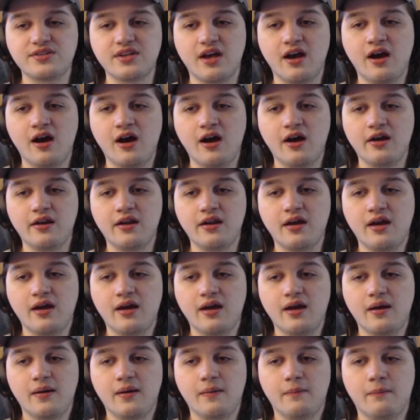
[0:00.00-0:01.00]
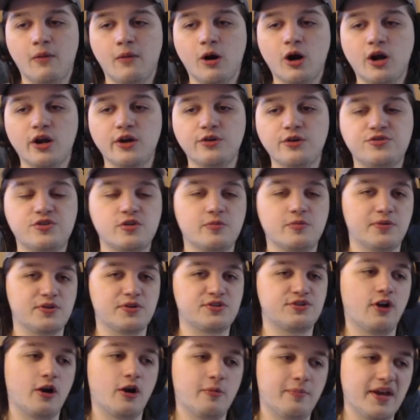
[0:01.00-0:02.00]
On Mario
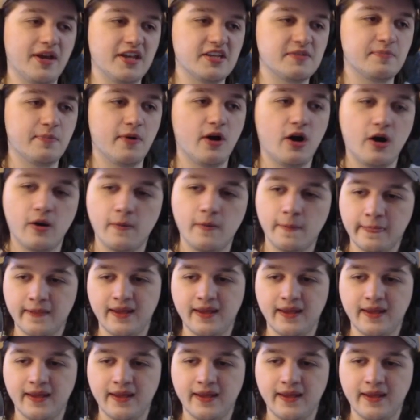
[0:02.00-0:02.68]
Superstar Baseball.